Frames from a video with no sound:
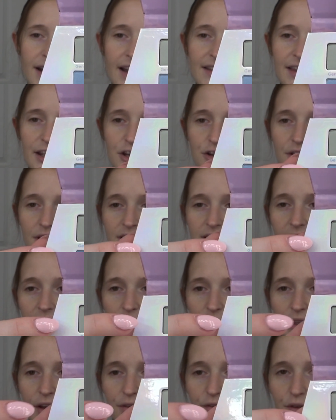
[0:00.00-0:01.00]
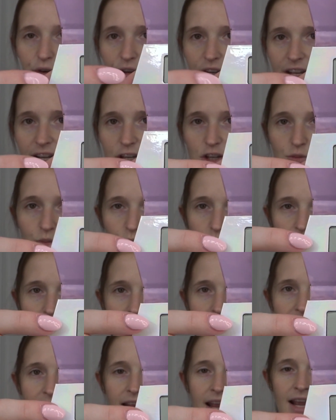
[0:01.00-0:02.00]
and then you can tell that for each
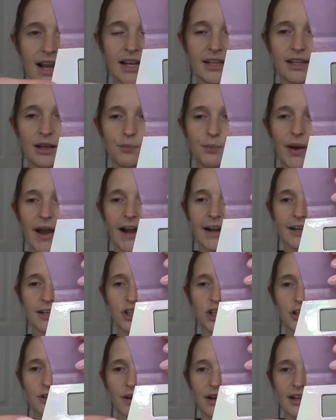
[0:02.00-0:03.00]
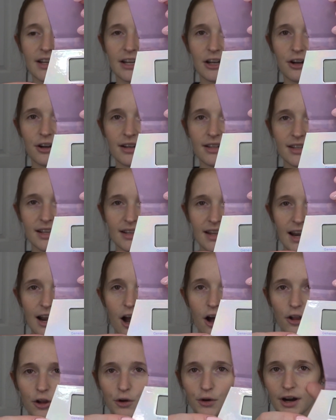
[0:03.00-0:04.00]
one, the packaging right here is like that
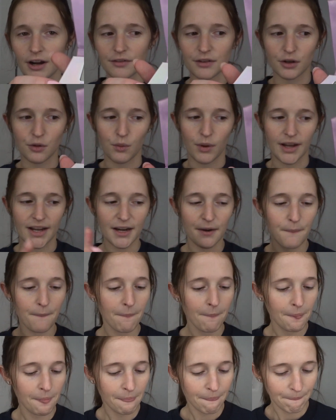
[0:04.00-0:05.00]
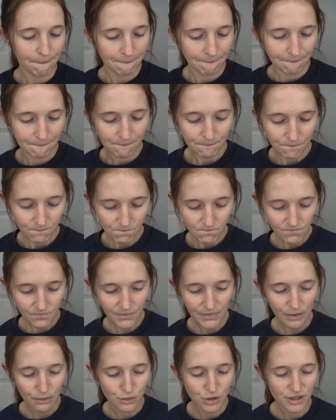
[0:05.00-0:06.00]
holographic white,
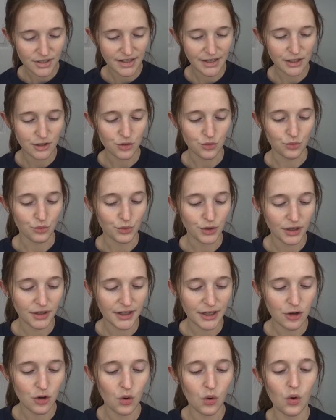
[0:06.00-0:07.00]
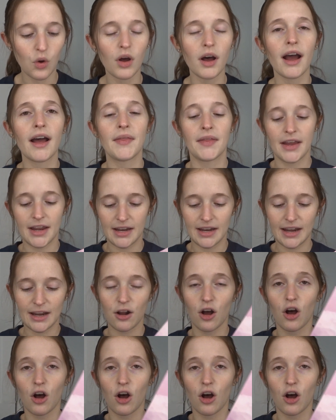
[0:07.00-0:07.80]
which I think is really cool. And then it